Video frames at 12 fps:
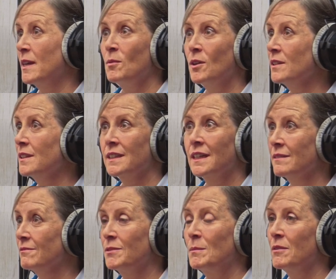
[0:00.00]
one.
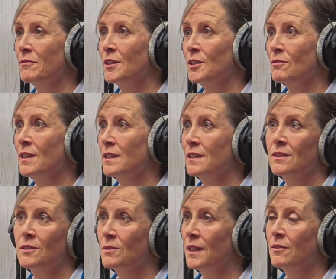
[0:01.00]
Except from our first
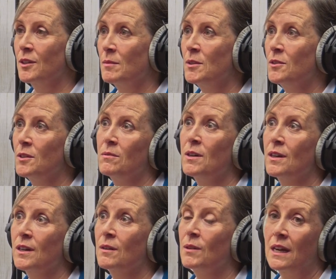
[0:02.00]
residents, we'll have a community
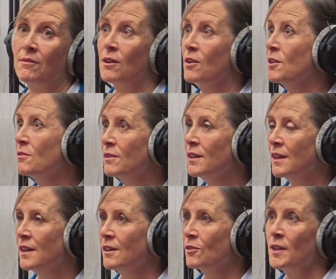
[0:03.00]
worker. We'll have our own
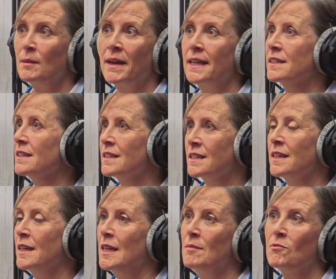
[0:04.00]
green maintenance
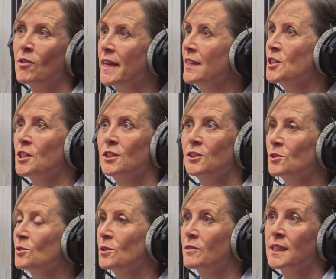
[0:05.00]
team, rangers,
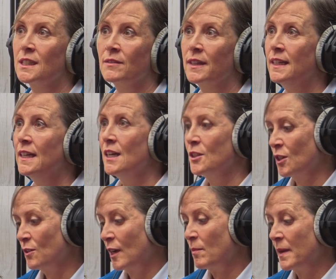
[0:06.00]
all the rest of it.
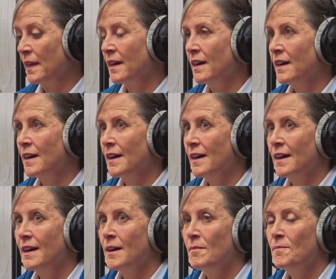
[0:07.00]
So there'll be
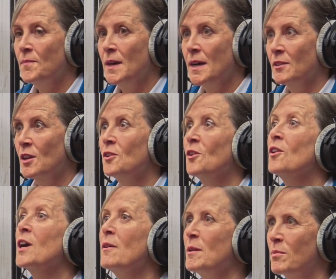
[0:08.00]
an
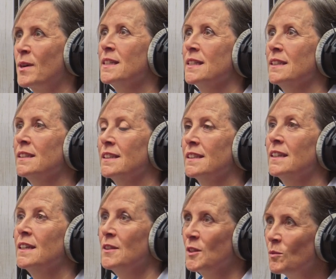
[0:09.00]
ongoing presence
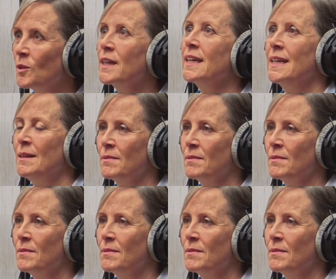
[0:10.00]
that will keep